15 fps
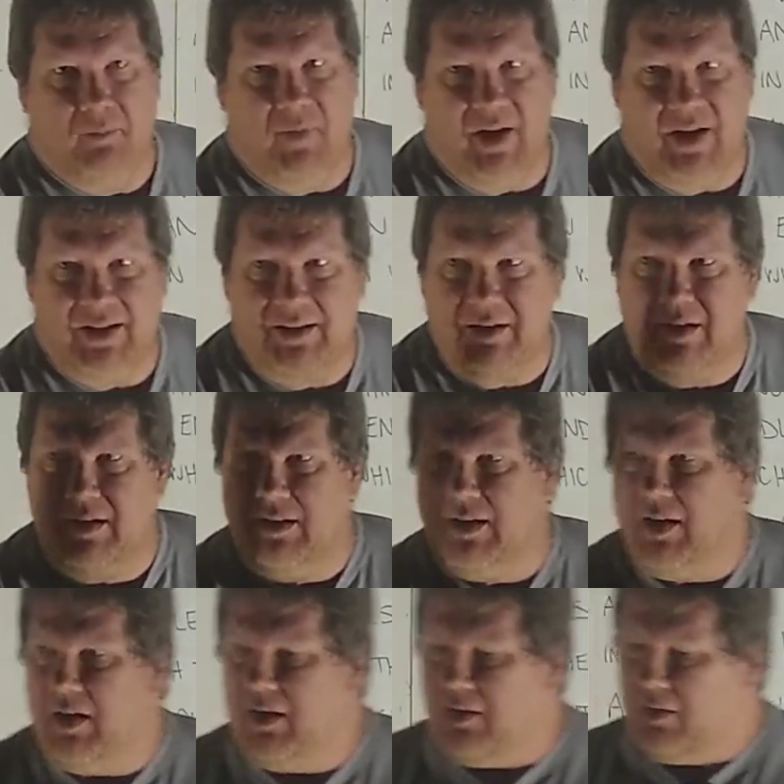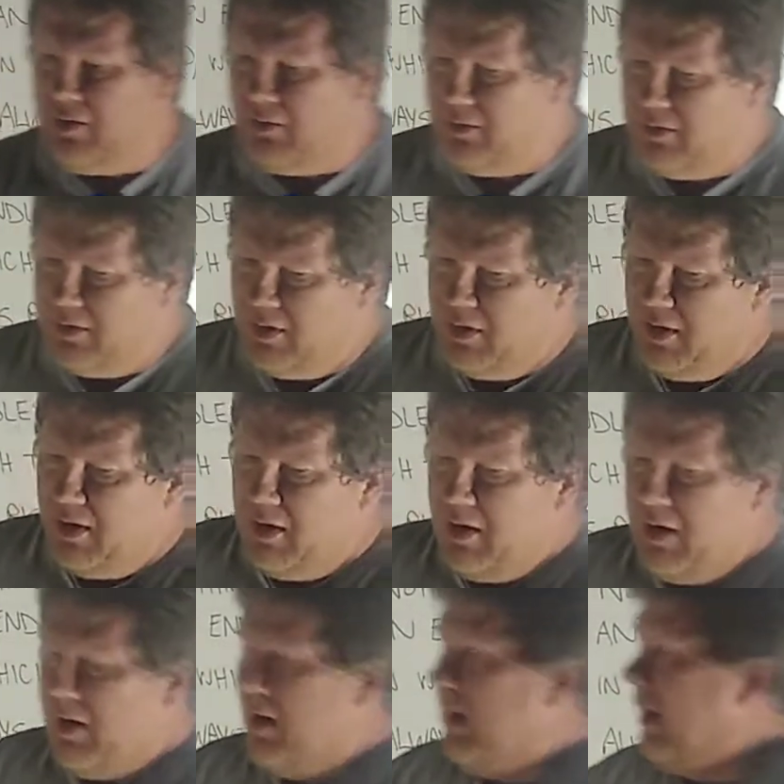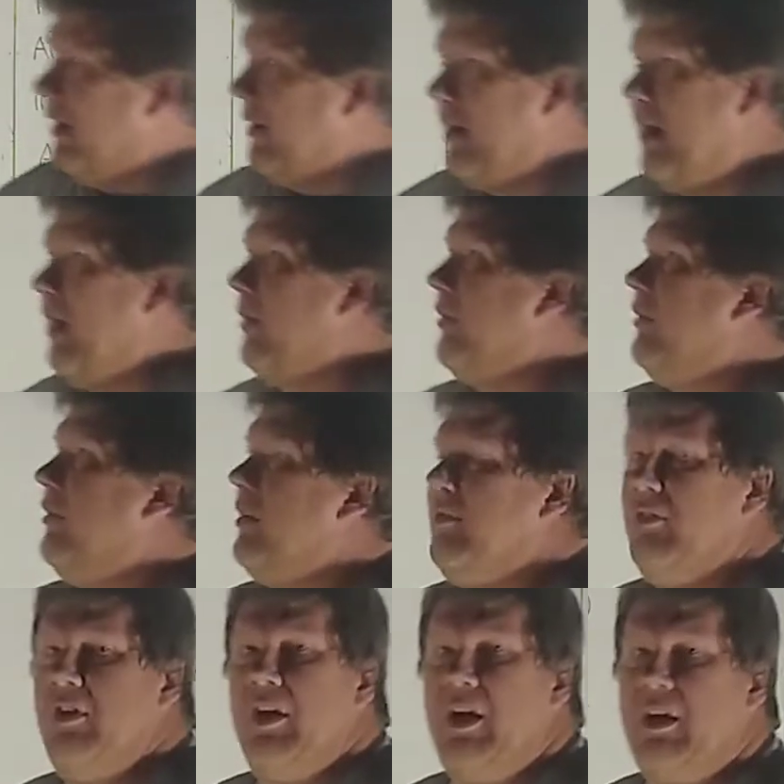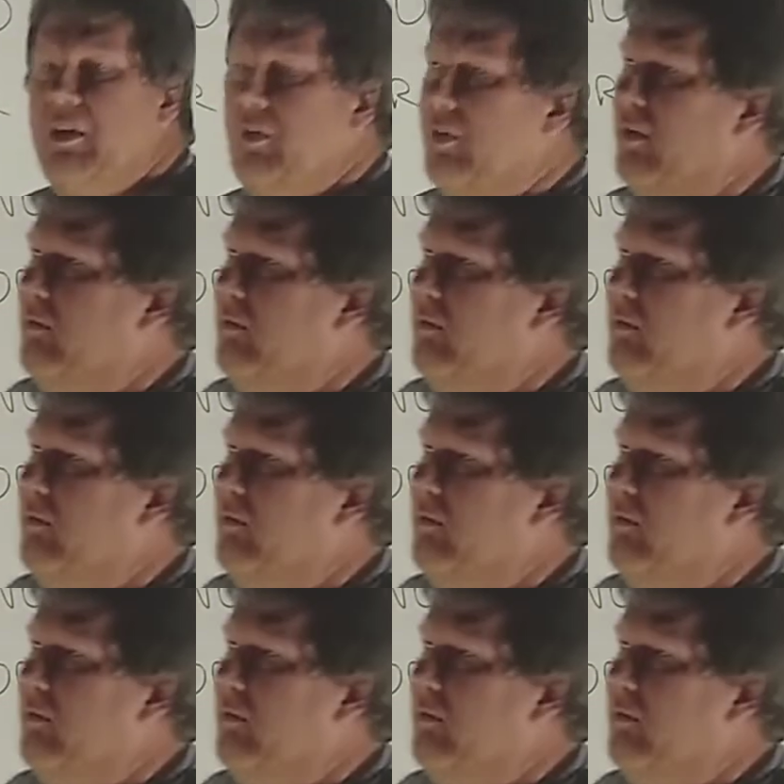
Mike Lindell. Hell, they're even knocking